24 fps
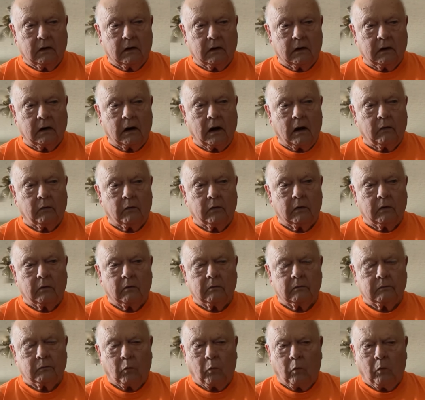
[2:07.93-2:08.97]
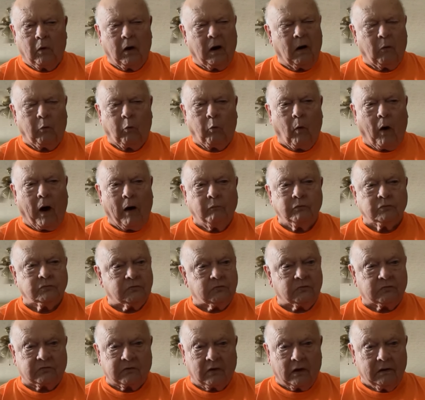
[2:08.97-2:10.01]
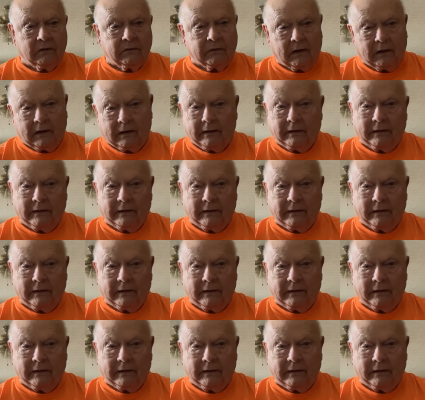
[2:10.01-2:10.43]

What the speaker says: And I went, "Why would you say that?"